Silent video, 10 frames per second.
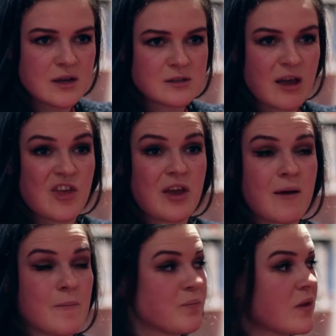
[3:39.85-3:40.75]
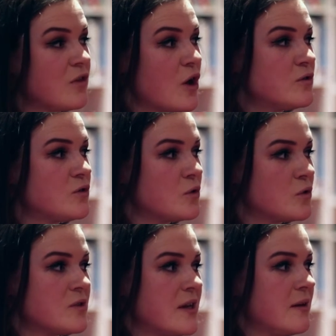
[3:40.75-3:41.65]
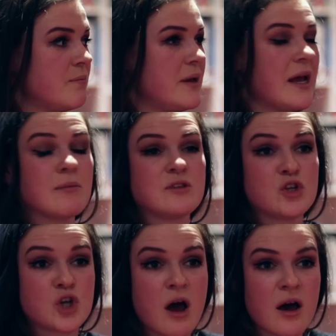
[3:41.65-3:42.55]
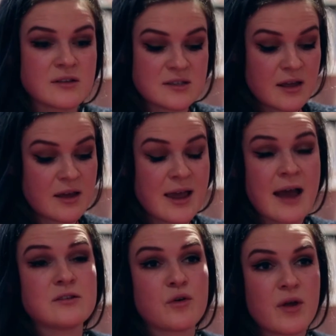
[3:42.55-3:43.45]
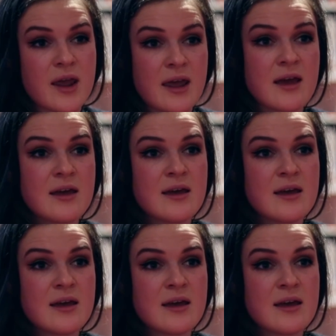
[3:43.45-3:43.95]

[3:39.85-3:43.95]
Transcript: So I think those tools and being able to chart the category